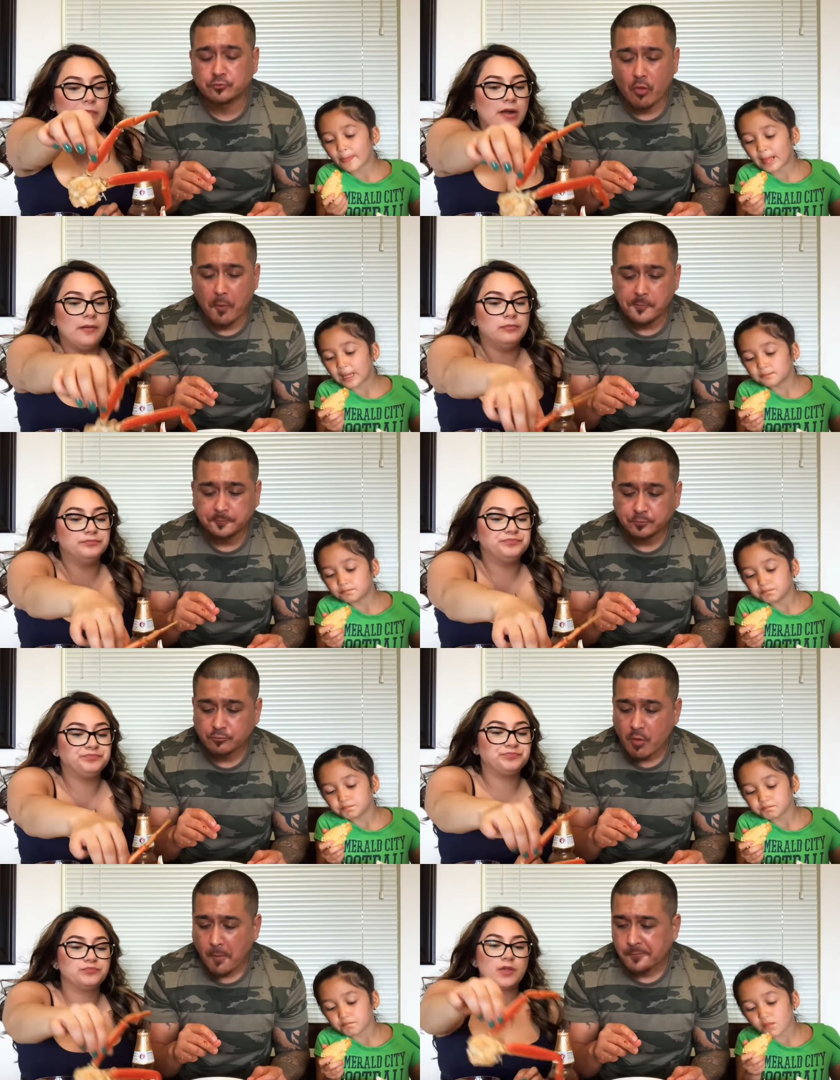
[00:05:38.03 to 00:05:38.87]
Speaker 1: Okay. I'm
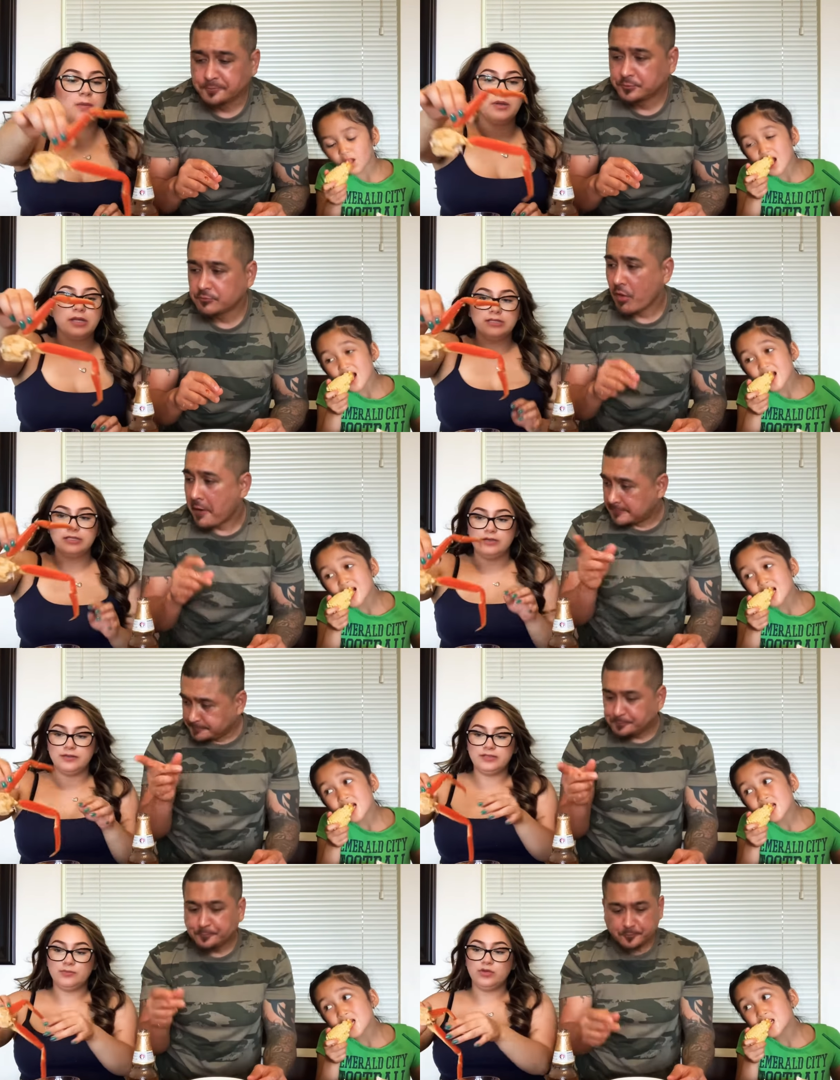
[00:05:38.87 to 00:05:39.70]
gonna get down
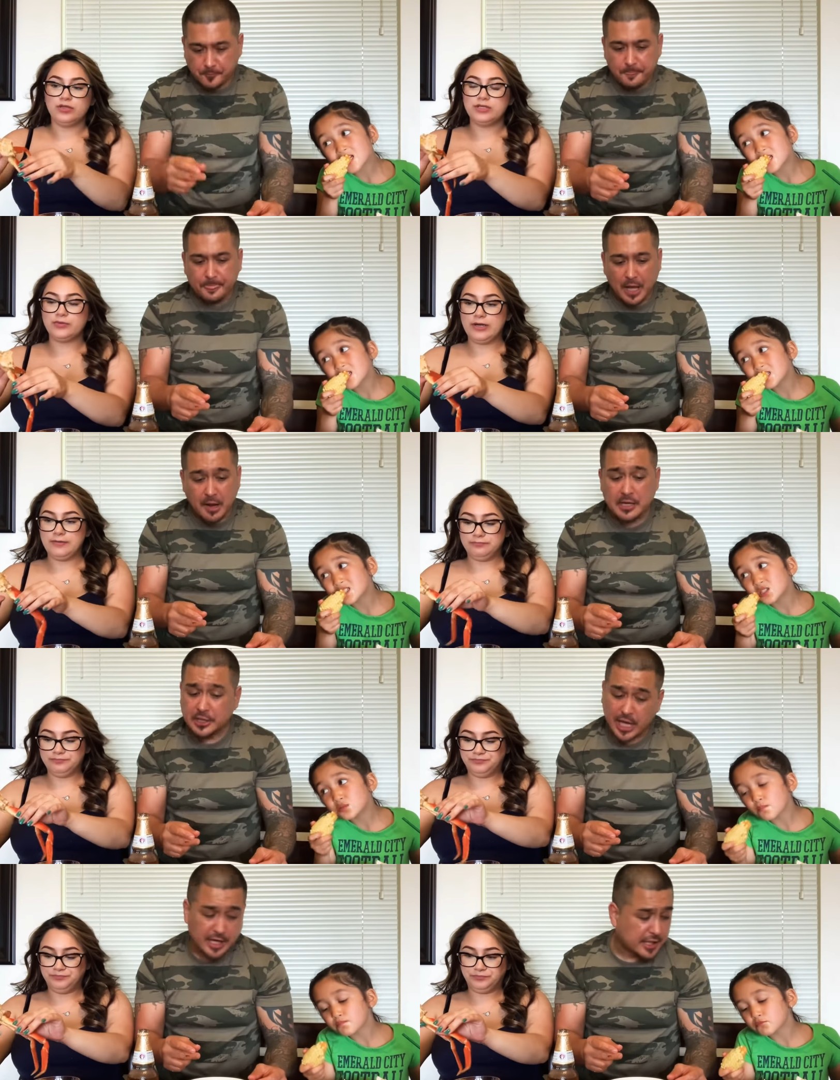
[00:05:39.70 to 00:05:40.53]
on some more of this
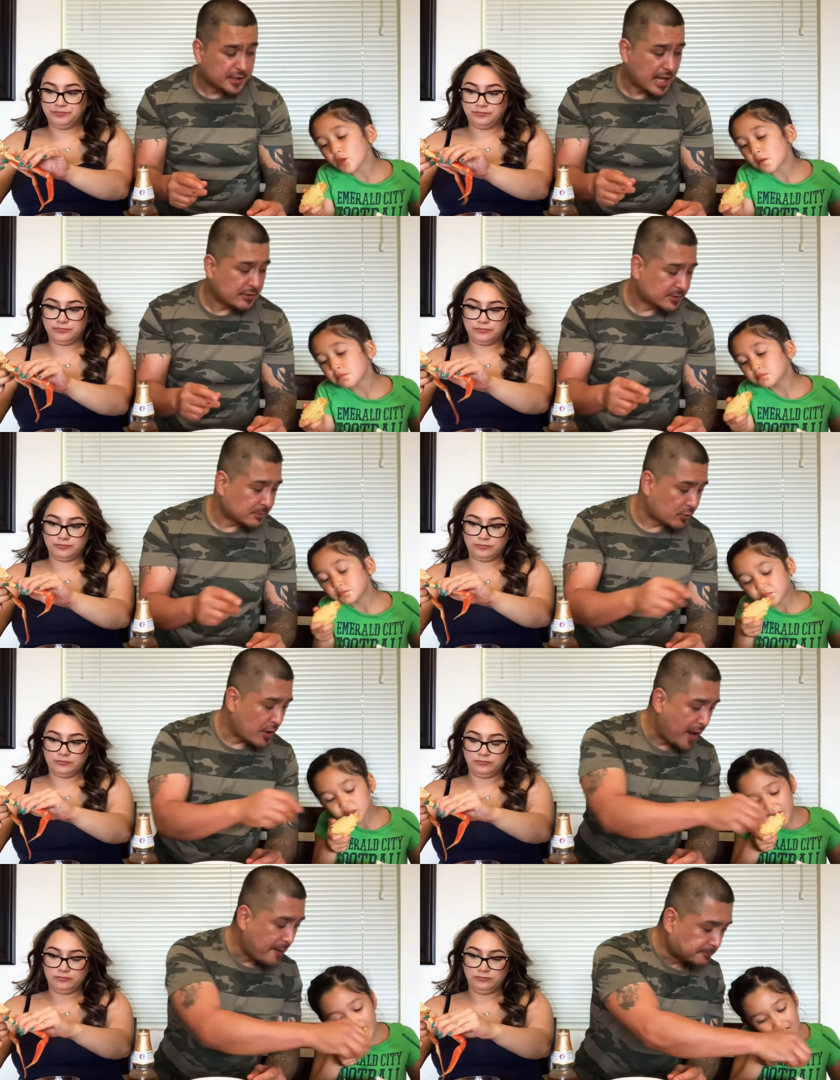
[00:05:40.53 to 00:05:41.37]
Speaker 2: crab. I gotta get down some
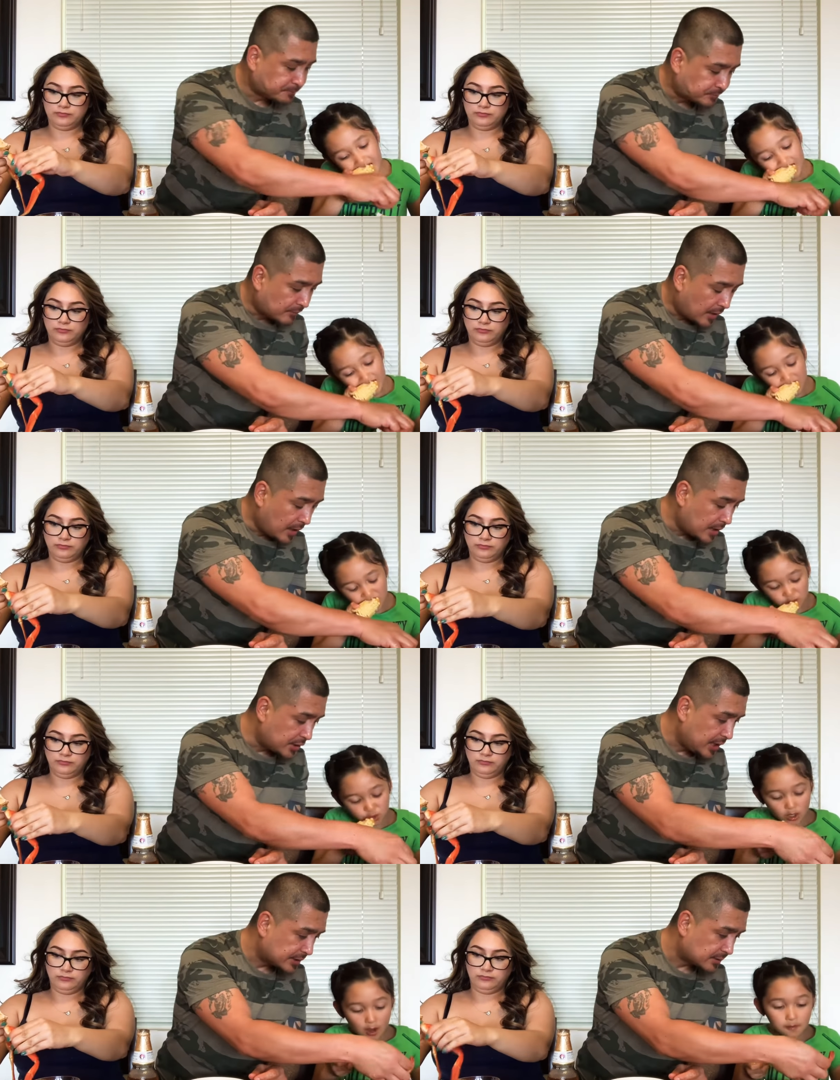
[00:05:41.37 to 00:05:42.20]
crab.
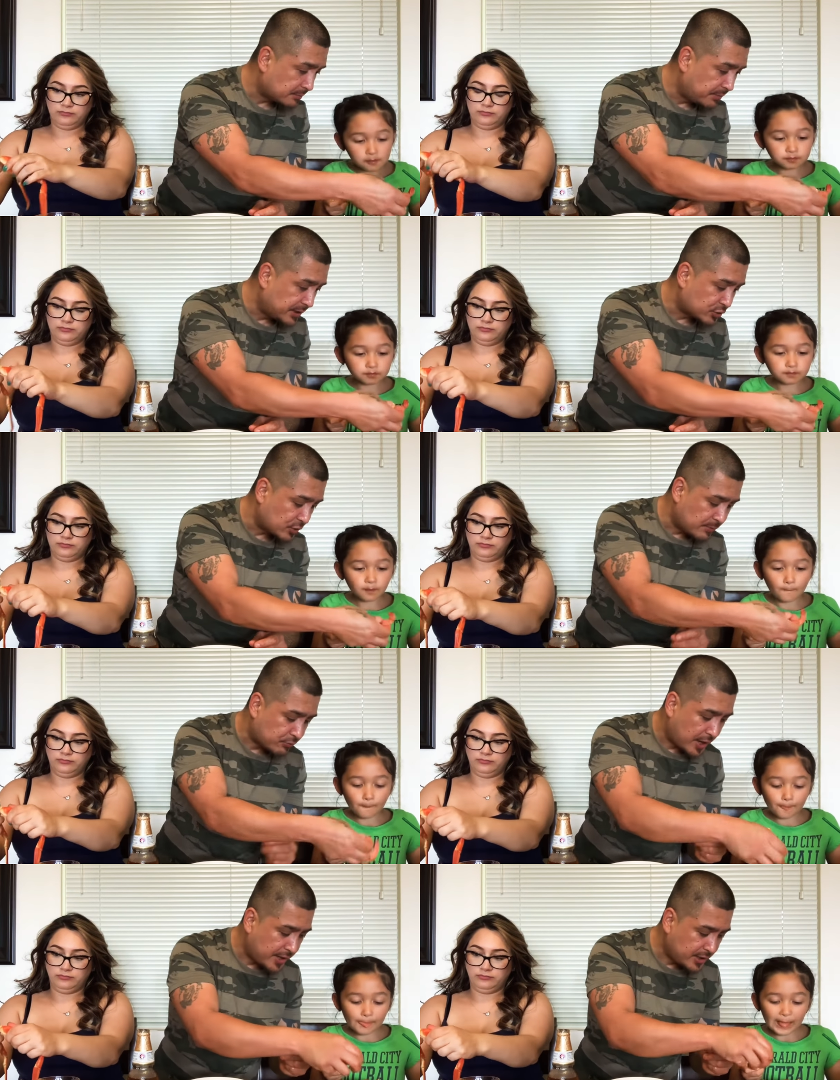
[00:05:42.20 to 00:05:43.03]
Oh, you got some big
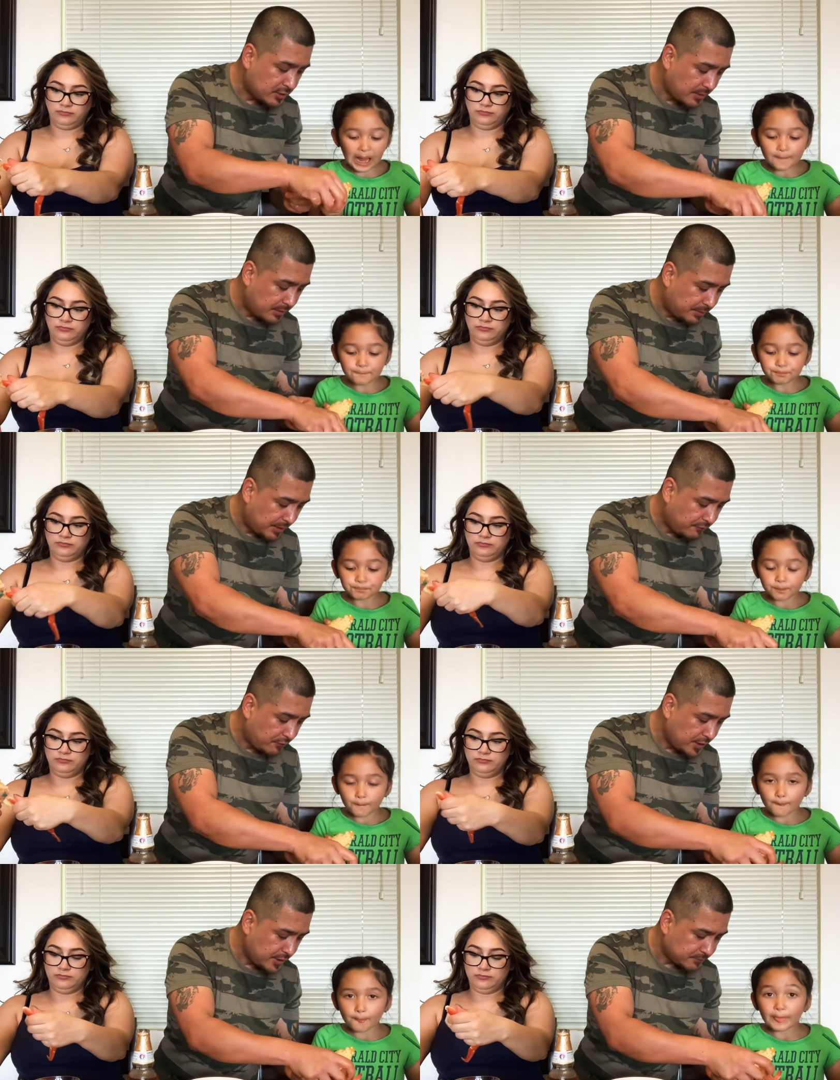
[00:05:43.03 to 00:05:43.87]
shrimp right here. You want me to peel
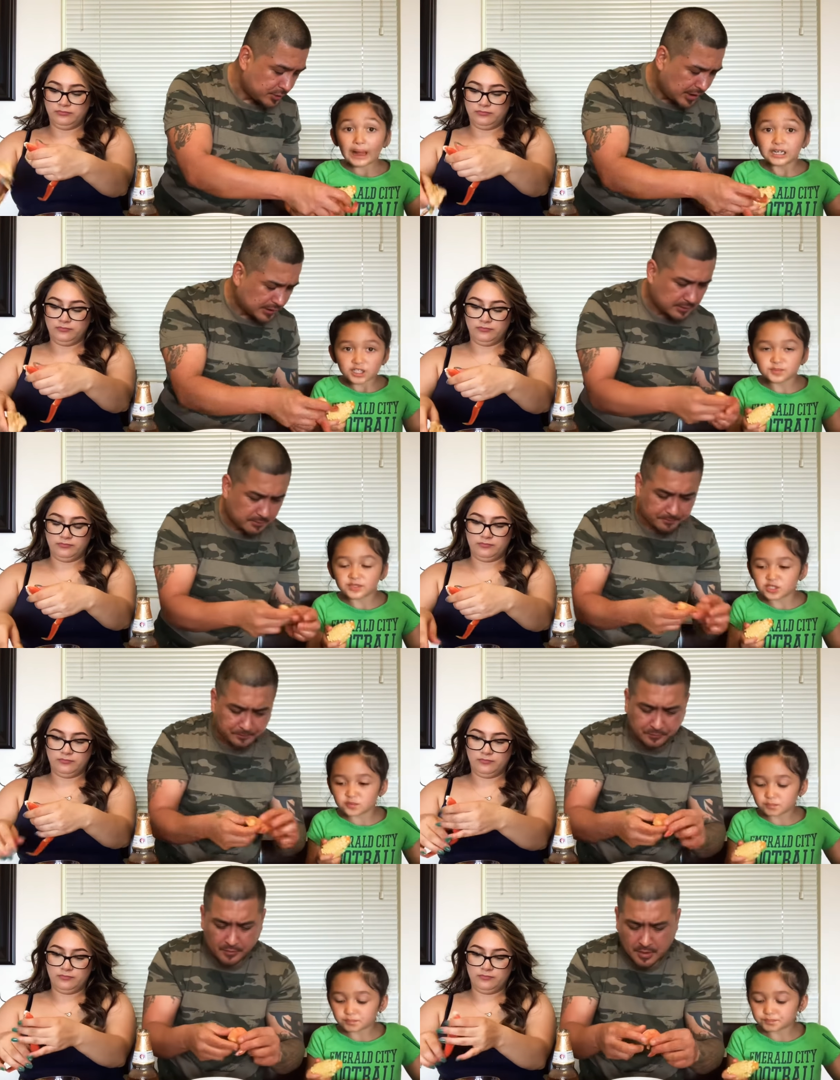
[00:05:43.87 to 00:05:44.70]
it for you? You got
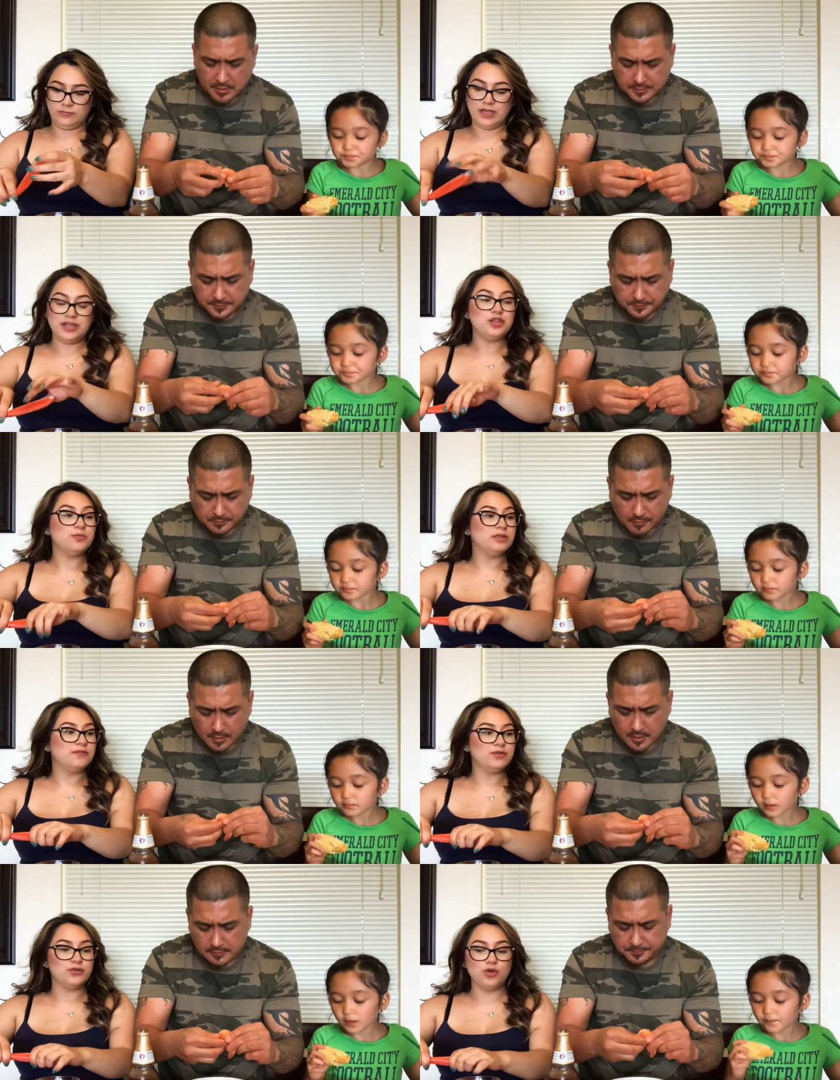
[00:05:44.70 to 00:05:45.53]
okay.
Speaker 1: the. Can you
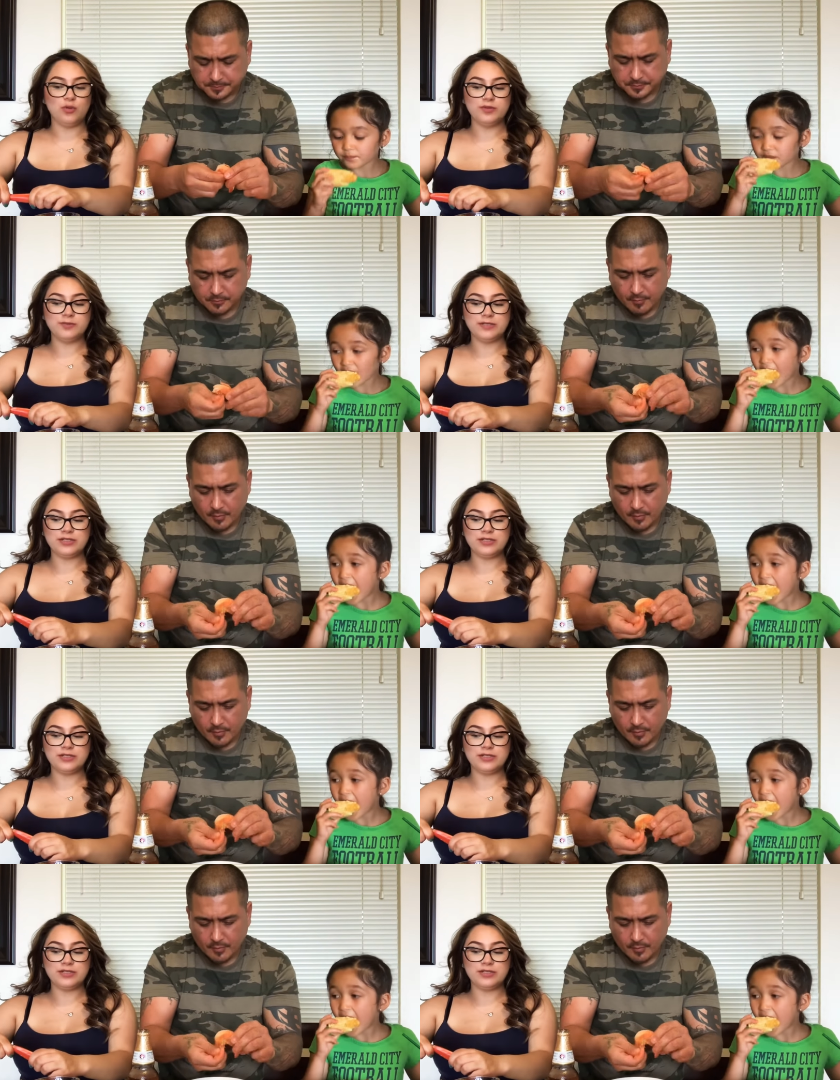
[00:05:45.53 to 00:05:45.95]
believe you're almost about